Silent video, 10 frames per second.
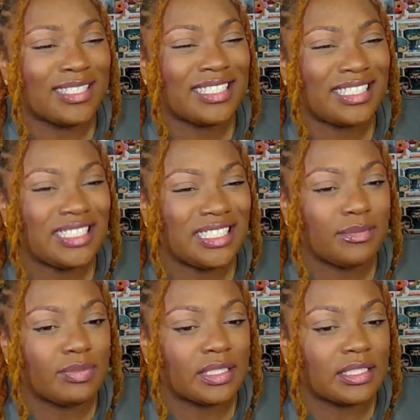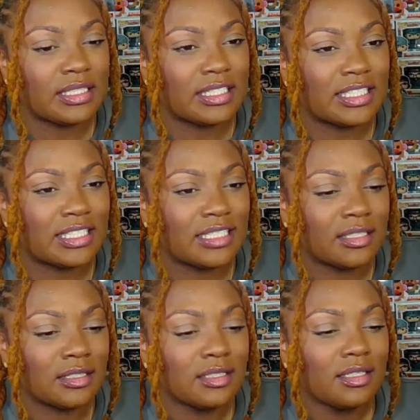Tabitha.
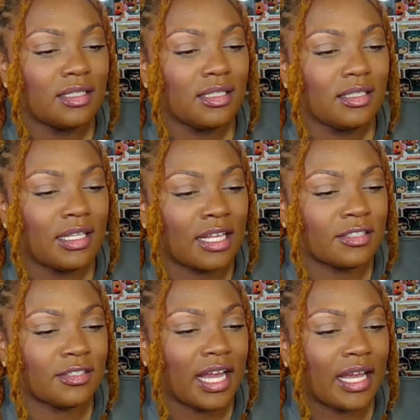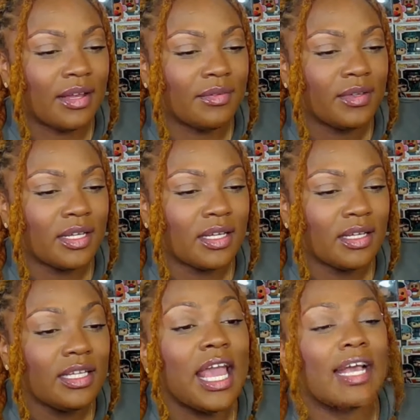That's her name.
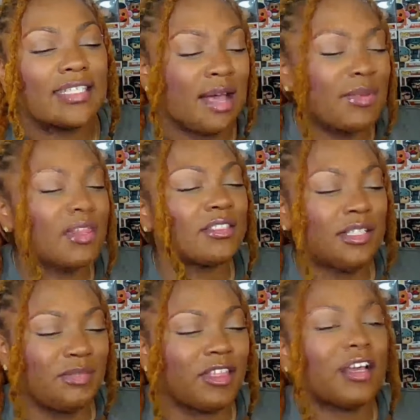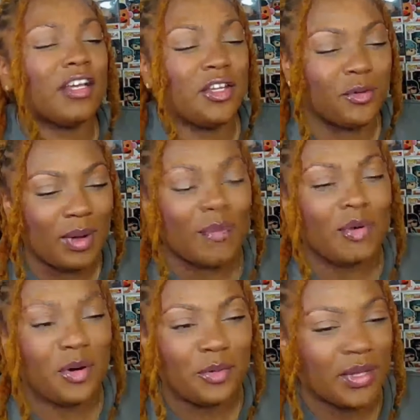Yeah, Tabitha, Cynthia, and Yuma.
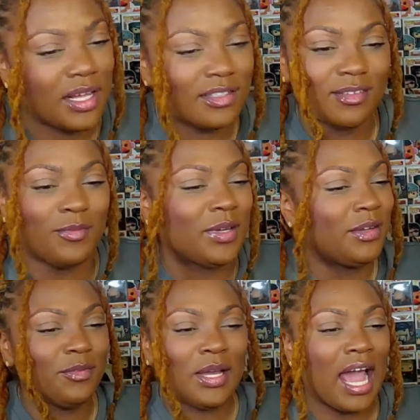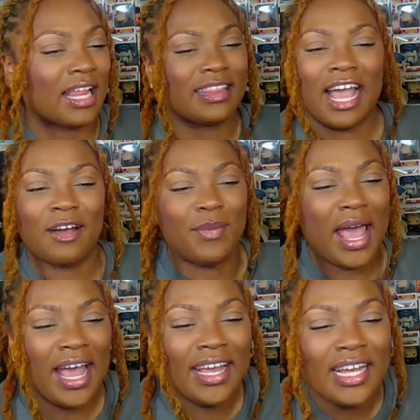Boom. We got it down
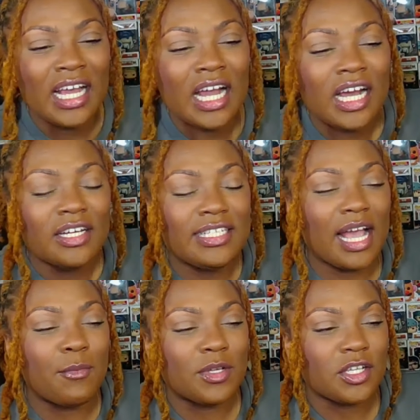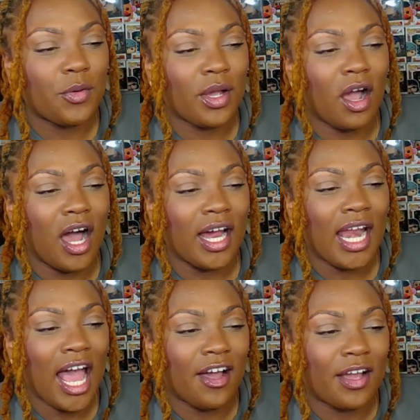pat. Damn, what's going on?
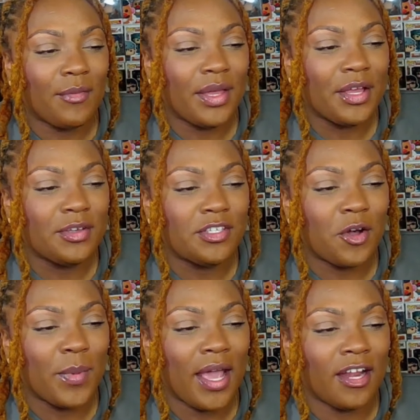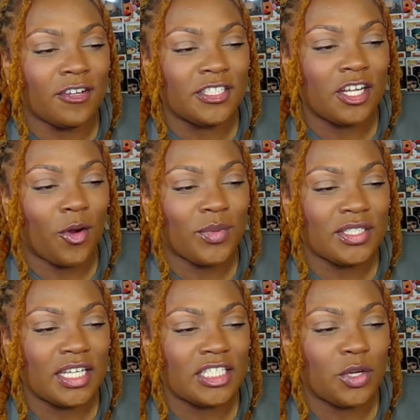How can we use Yoma energy
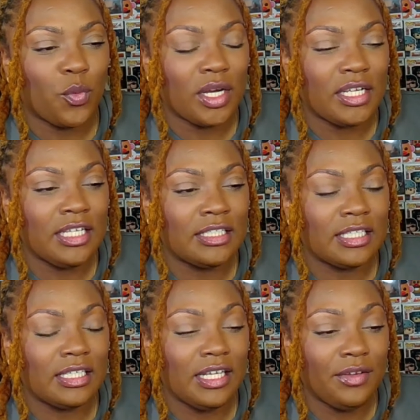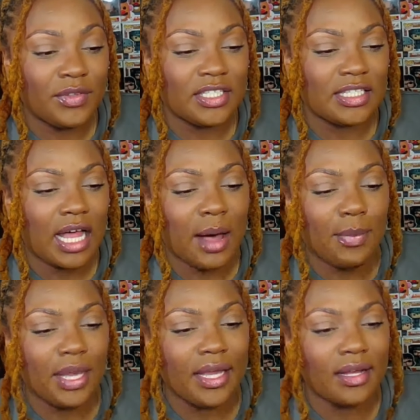harmonization when it isn't even
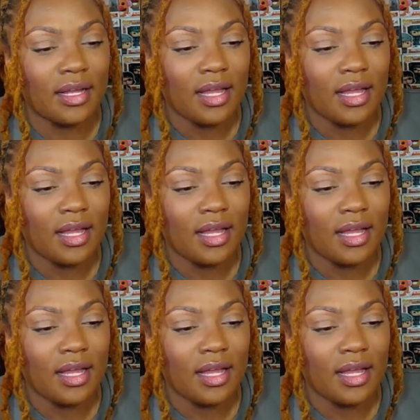stopping?